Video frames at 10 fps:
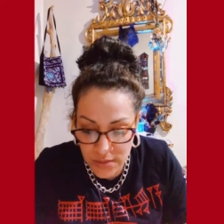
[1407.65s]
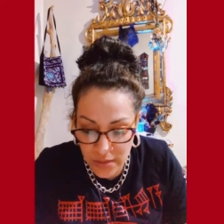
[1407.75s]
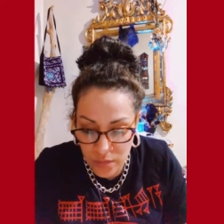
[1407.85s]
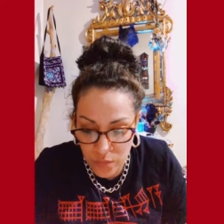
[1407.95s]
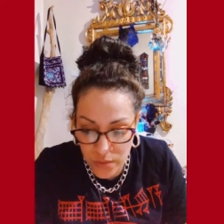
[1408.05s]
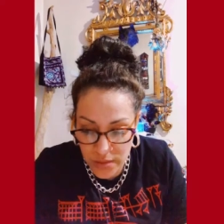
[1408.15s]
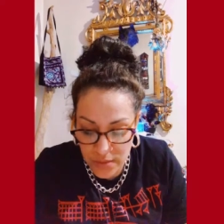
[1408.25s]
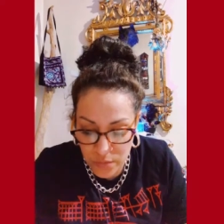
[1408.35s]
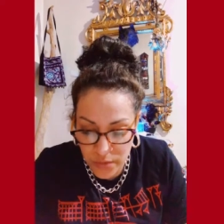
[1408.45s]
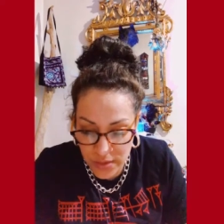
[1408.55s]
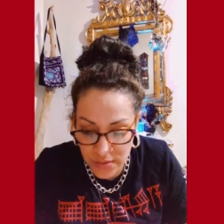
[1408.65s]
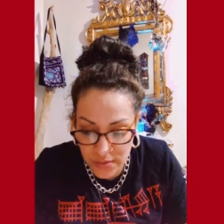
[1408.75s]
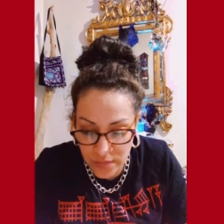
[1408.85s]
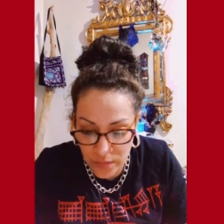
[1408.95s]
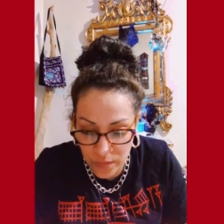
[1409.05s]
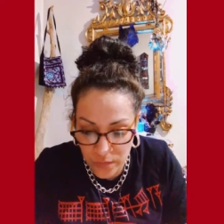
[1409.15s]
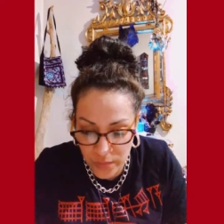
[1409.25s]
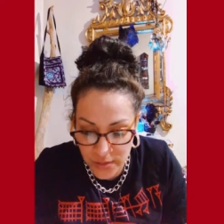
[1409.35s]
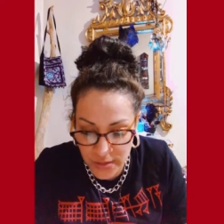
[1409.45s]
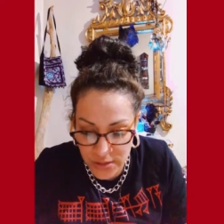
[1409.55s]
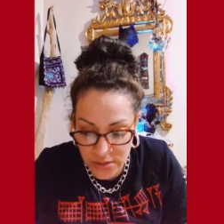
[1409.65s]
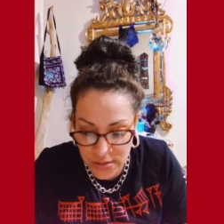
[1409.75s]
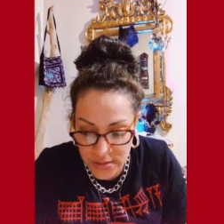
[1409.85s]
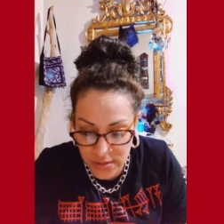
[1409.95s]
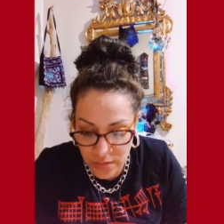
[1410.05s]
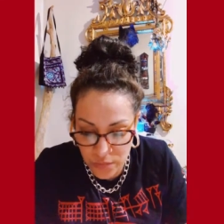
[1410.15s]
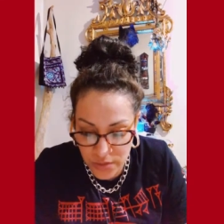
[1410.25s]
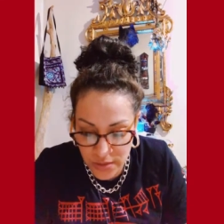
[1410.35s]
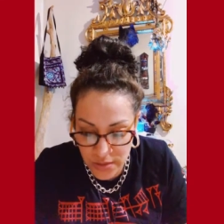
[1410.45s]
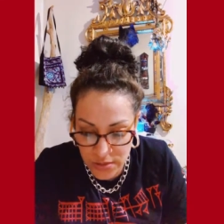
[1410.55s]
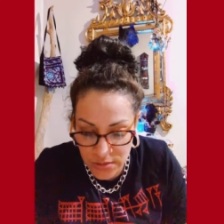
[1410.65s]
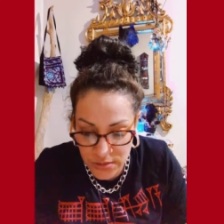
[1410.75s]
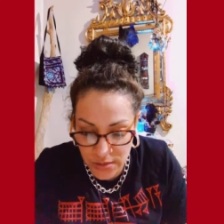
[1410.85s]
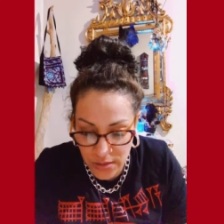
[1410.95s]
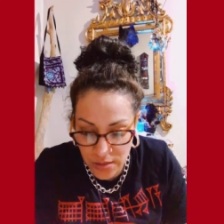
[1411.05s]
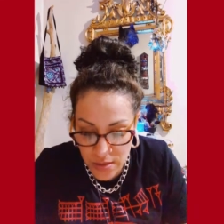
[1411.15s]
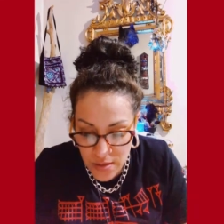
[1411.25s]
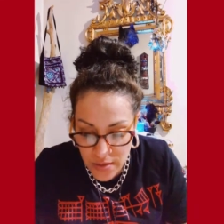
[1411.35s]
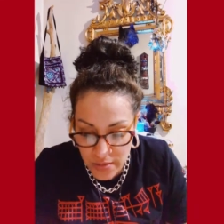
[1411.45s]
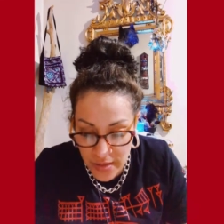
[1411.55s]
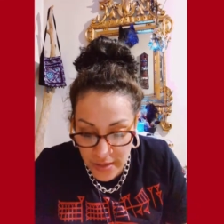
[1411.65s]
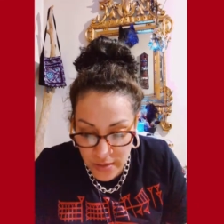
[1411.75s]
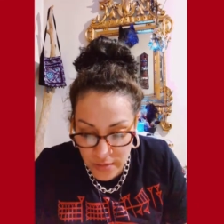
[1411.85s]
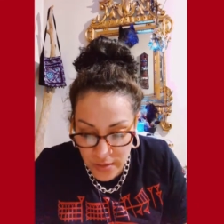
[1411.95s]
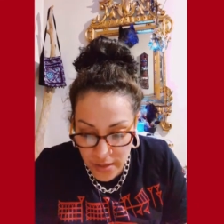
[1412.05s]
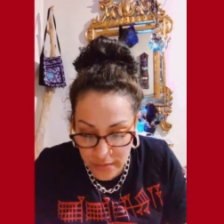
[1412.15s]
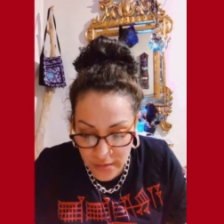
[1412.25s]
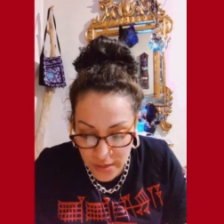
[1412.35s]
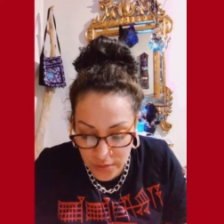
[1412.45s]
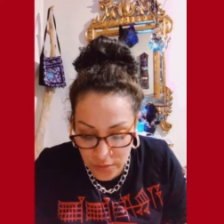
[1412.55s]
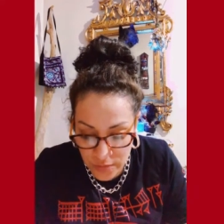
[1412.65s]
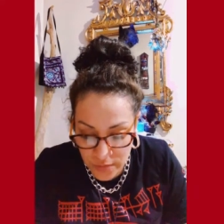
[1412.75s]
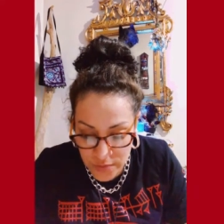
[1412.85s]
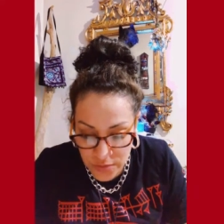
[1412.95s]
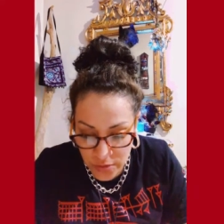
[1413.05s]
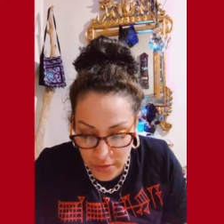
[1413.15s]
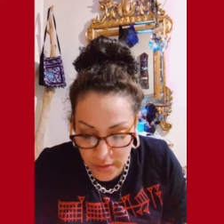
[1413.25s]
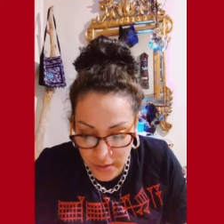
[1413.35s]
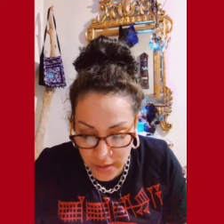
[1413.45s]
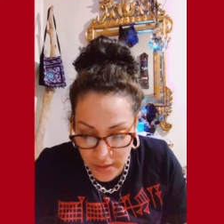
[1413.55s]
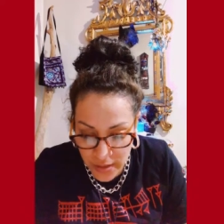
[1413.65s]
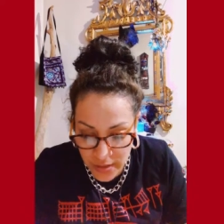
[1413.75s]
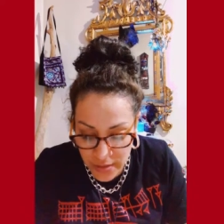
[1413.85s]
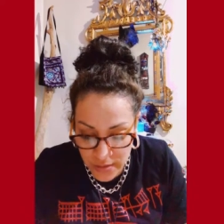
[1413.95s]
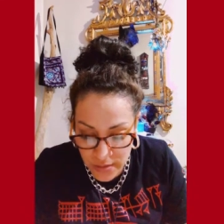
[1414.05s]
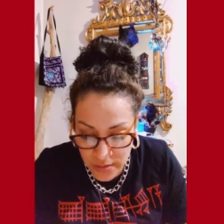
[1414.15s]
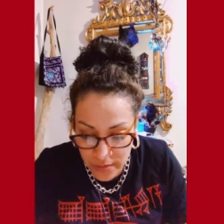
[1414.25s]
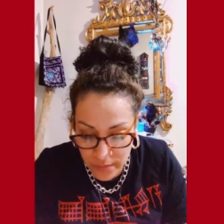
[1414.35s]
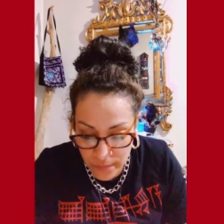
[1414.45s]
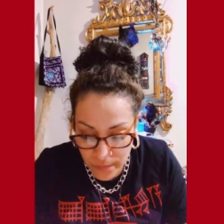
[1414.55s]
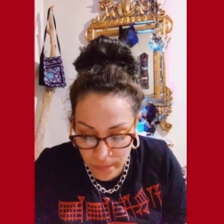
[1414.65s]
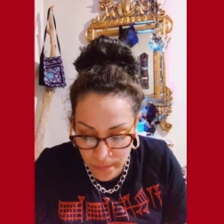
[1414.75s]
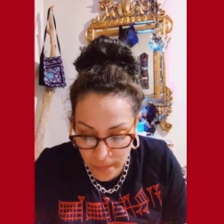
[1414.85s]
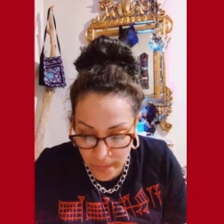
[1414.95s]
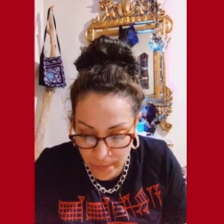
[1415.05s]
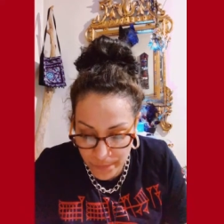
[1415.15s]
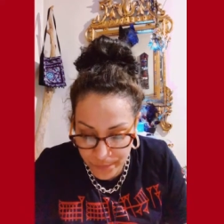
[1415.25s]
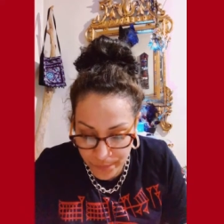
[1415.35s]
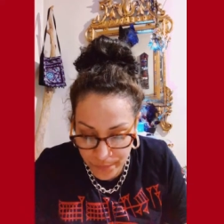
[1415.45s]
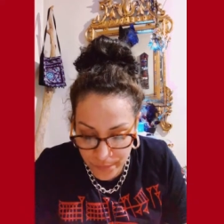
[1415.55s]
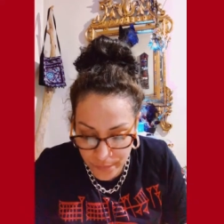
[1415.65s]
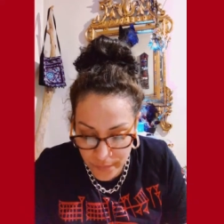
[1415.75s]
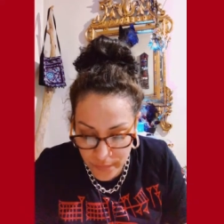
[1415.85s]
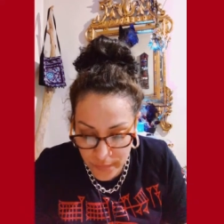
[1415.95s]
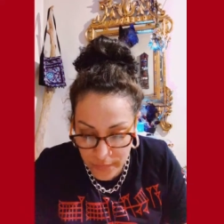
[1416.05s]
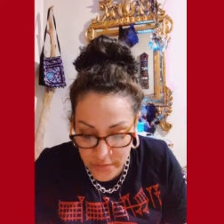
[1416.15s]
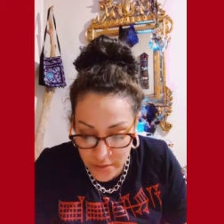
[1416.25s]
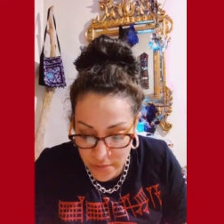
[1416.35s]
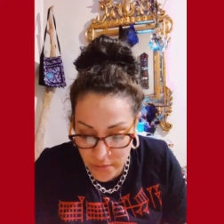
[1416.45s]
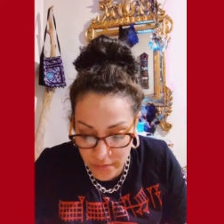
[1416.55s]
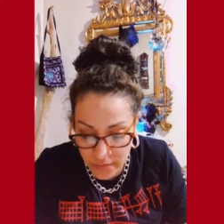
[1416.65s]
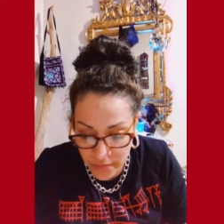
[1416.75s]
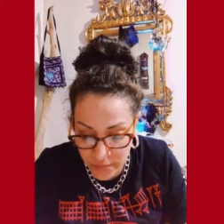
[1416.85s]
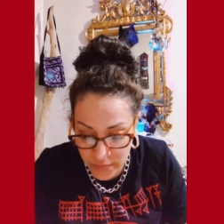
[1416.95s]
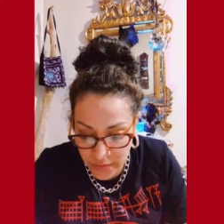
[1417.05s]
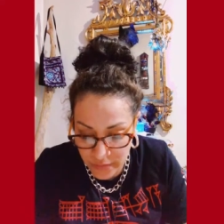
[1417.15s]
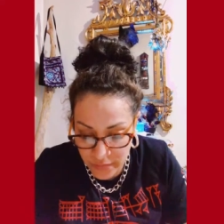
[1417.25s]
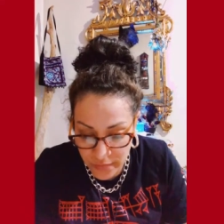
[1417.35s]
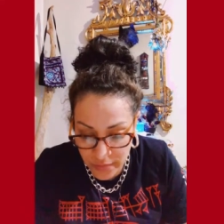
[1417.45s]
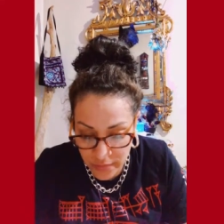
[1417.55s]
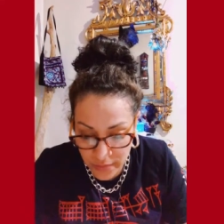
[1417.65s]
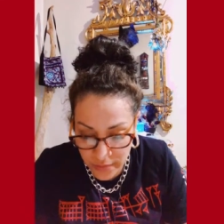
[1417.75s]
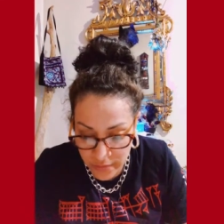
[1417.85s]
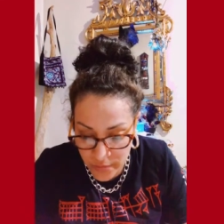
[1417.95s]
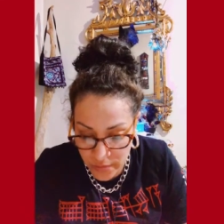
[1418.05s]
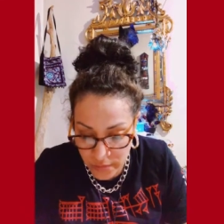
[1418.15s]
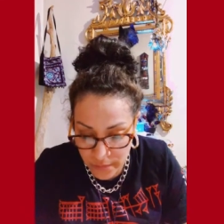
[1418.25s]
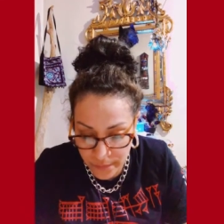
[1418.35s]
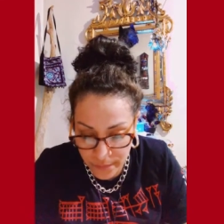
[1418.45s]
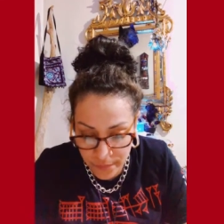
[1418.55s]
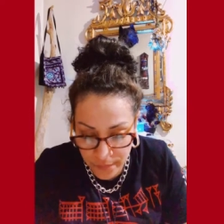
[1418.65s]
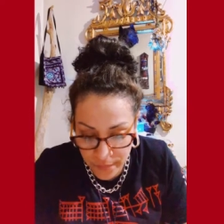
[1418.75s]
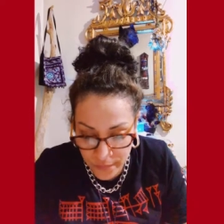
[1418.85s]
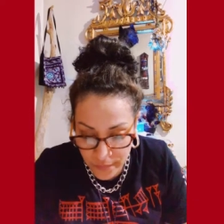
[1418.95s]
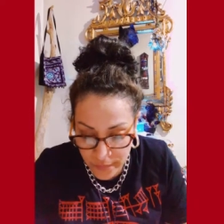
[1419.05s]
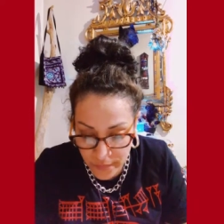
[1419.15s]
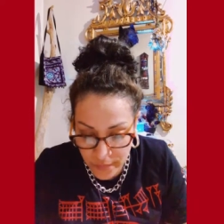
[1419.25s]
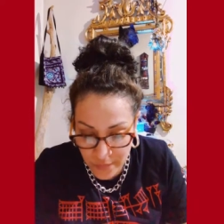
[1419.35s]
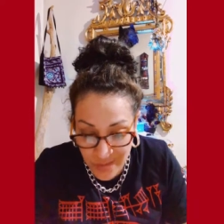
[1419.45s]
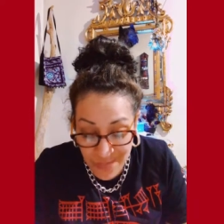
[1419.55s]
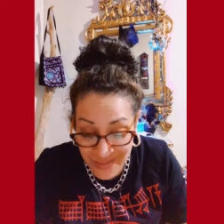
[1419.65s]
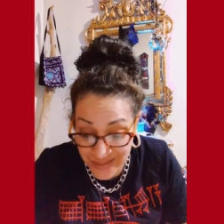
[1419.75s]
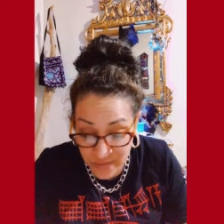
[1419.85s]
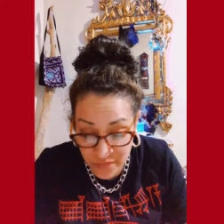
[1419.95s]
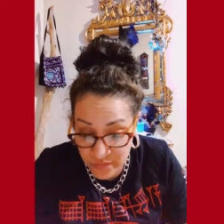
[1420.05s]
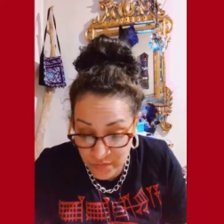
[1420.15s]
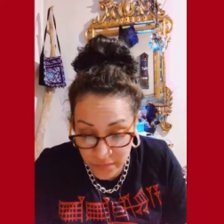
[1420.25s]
Like, what, what, what did I just see? What did I just see? Then I, then I, I was looking, and um, it was Aramon, I believe, Aramon. I believe.